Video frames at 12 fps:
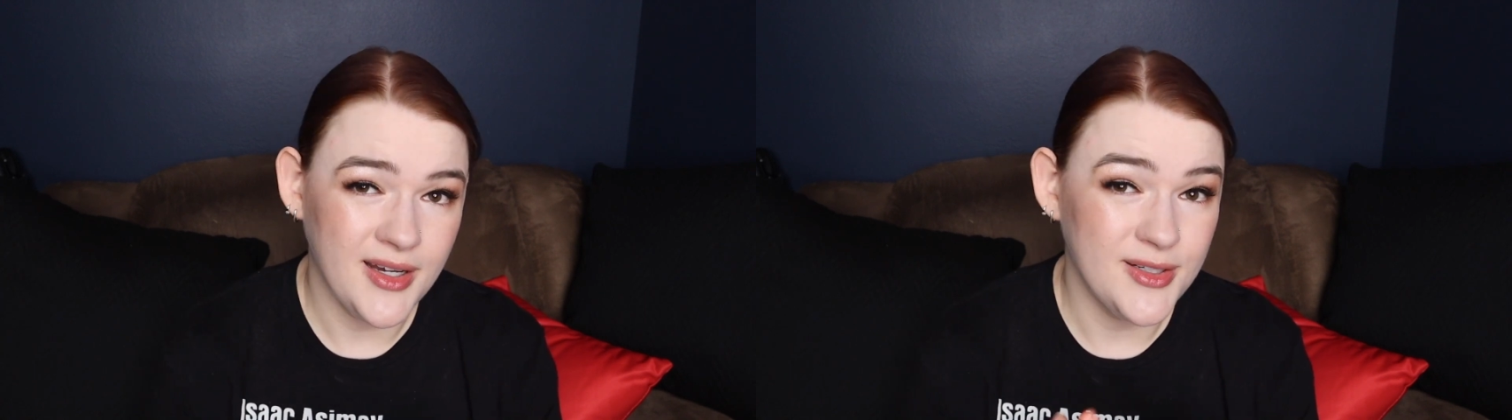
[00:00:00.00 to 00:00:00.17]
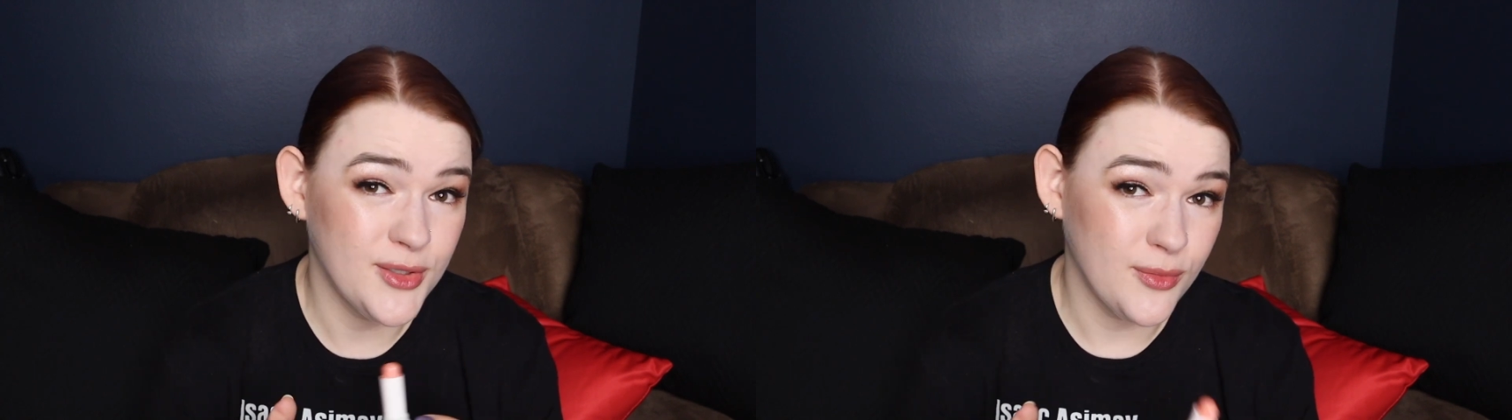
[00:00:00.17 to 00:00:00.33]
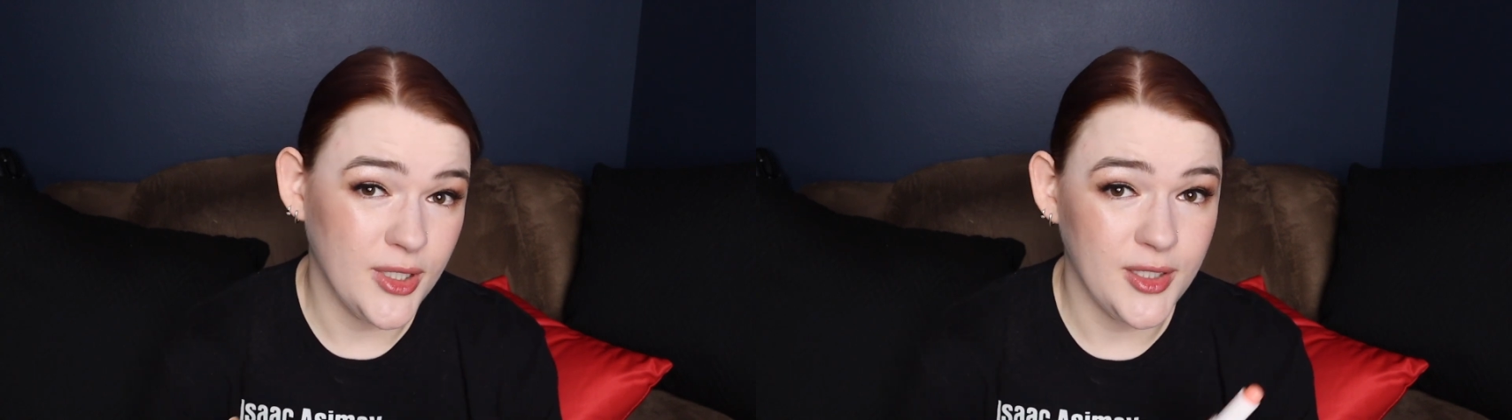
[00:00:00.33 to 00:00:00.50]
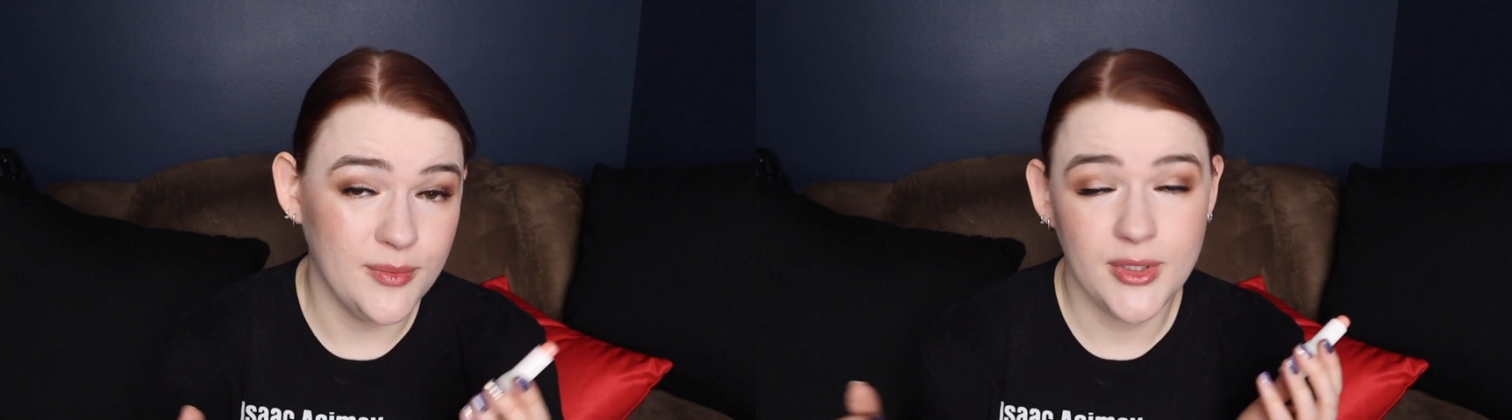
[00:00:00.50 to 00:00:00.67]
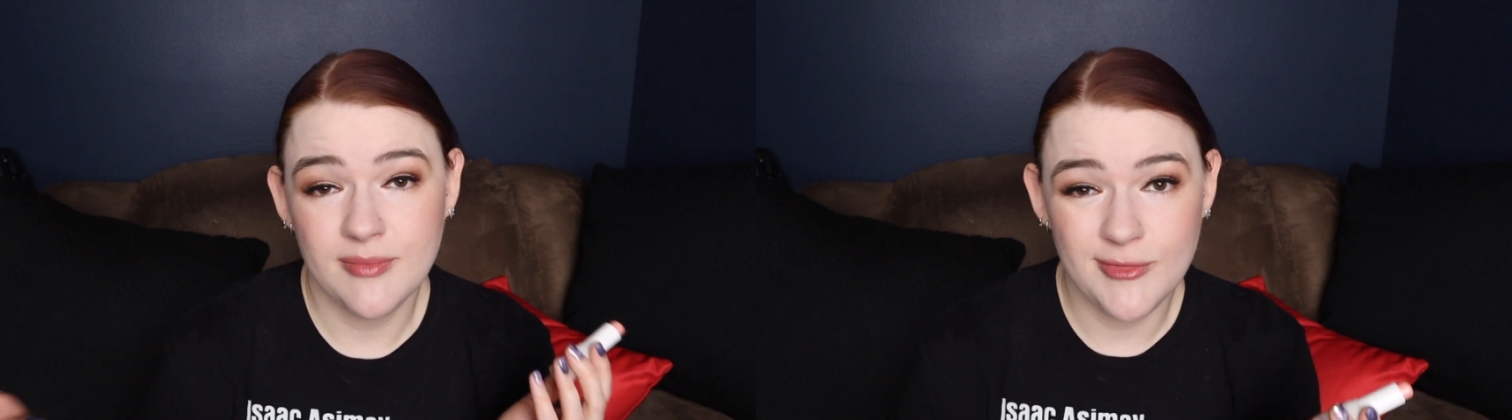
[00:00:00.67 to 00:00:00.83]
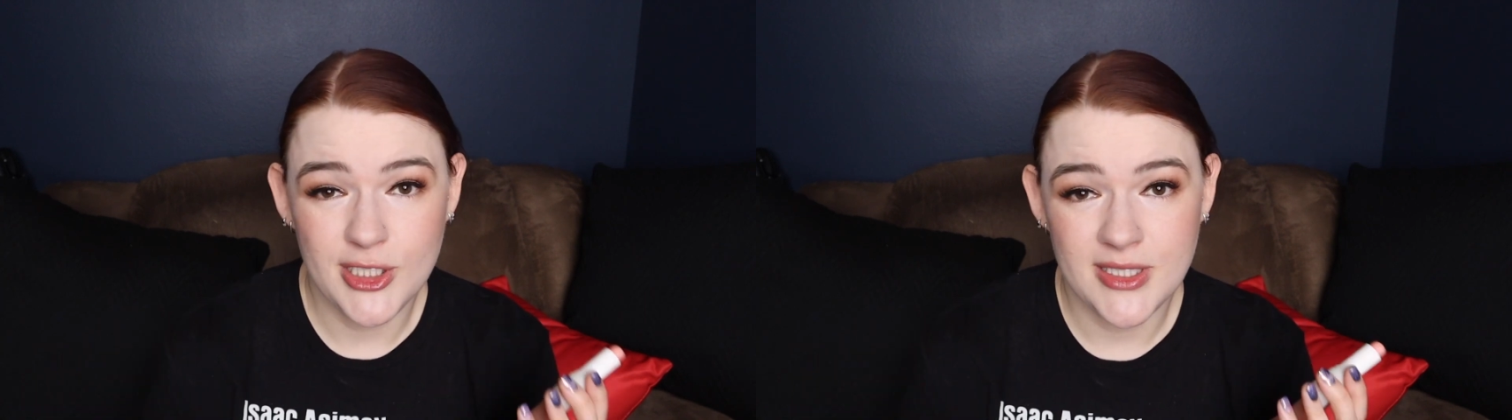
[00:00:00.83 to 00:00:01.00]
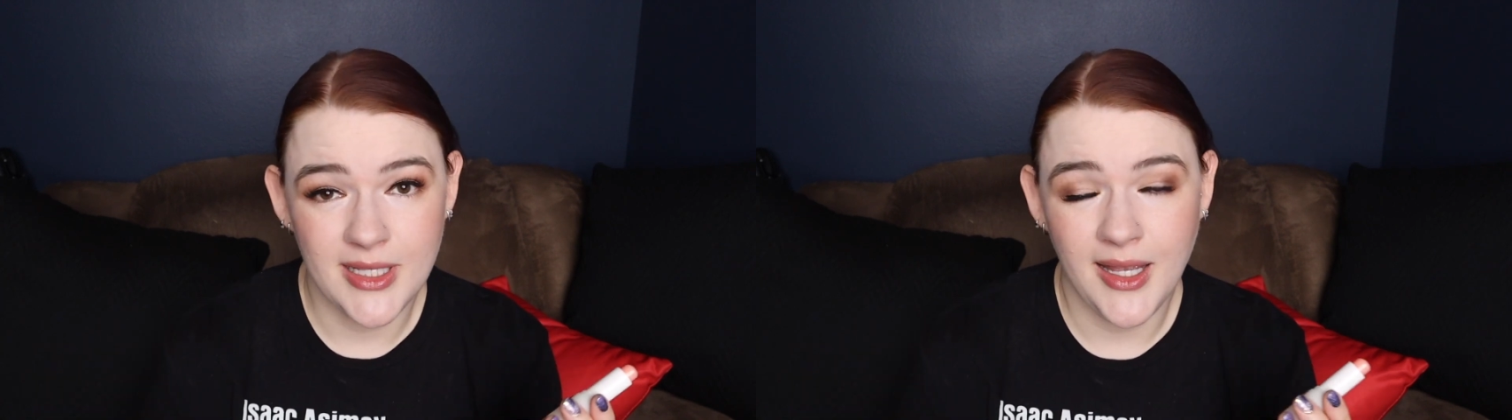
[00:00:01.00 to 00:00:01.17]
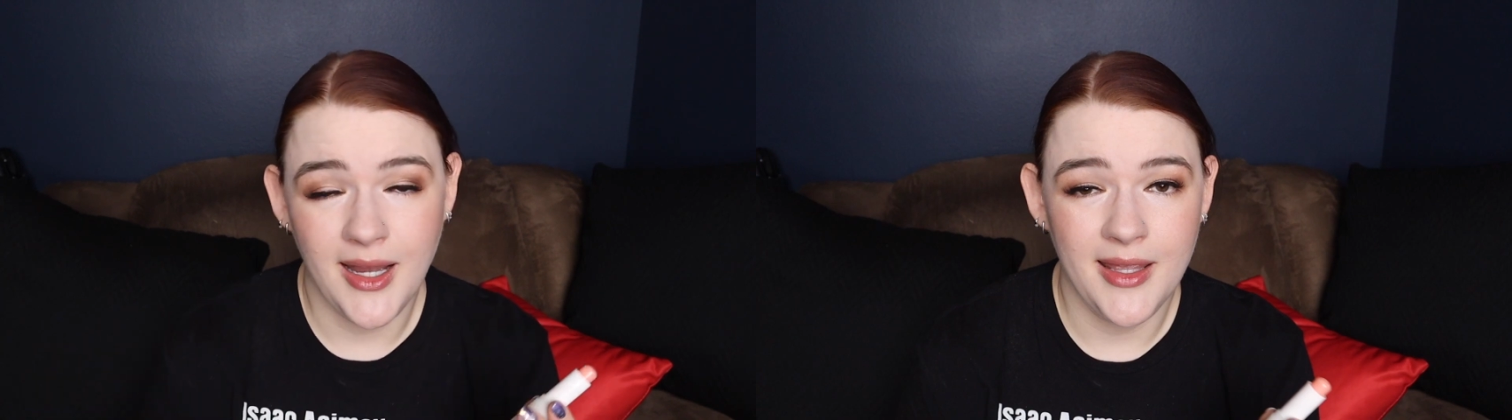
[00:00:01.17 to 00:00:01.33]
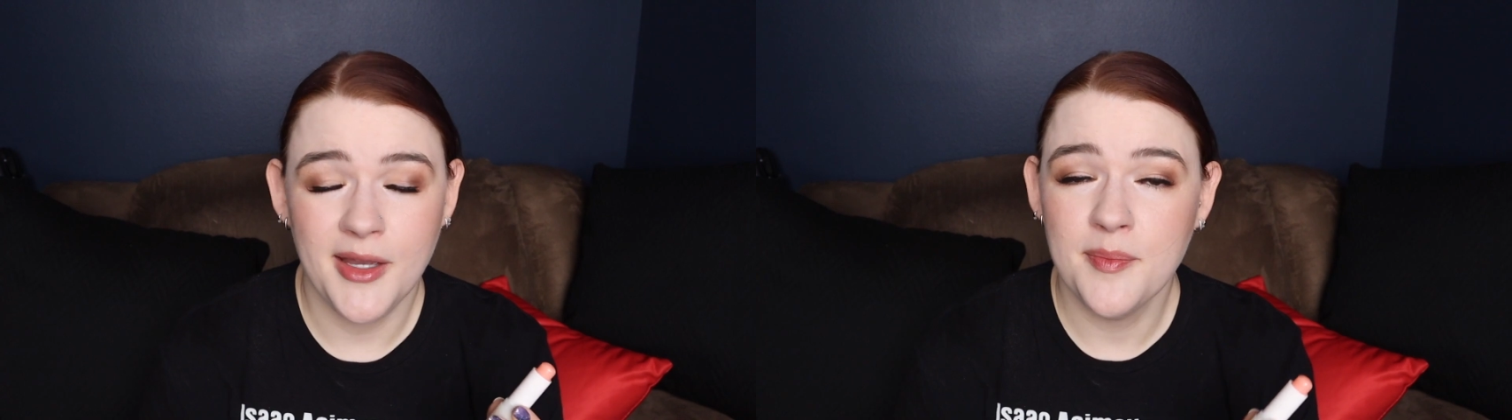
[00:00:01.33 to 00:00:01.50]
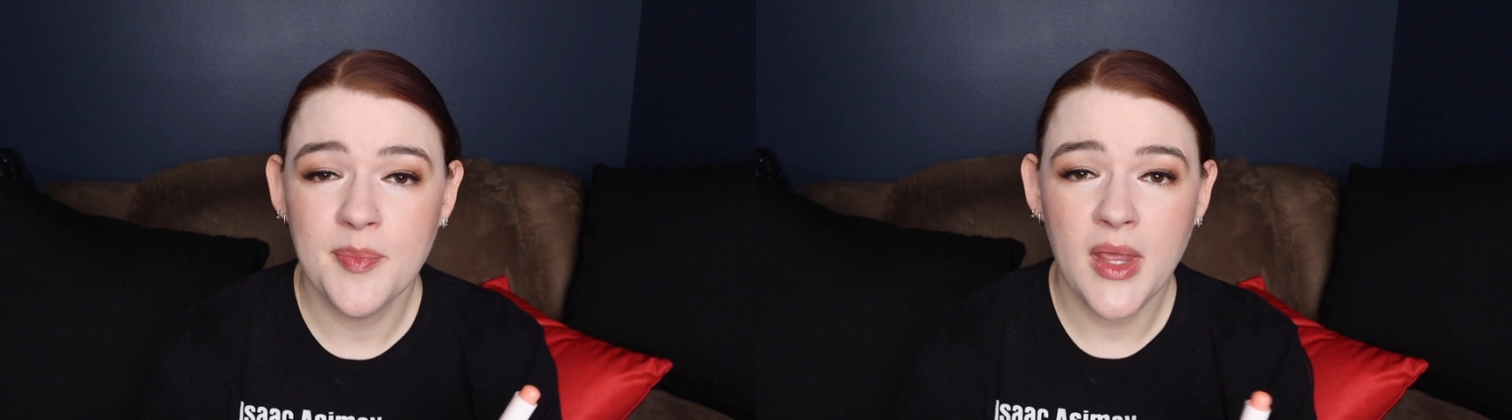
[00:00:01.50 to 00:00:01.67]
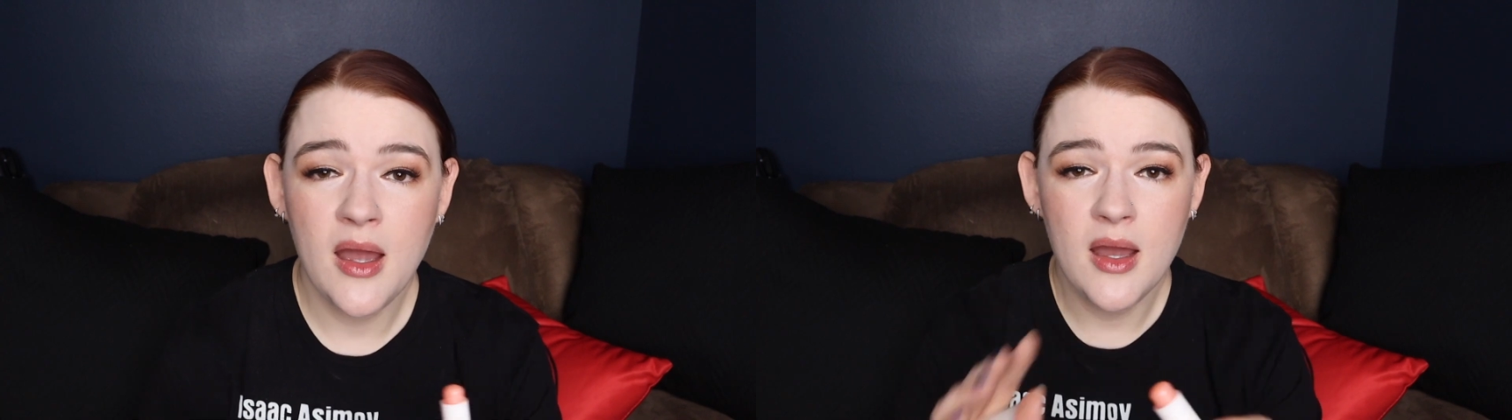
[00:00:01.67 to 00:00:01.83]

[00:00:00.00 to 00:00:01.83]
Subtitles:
underwhelmed just like I am.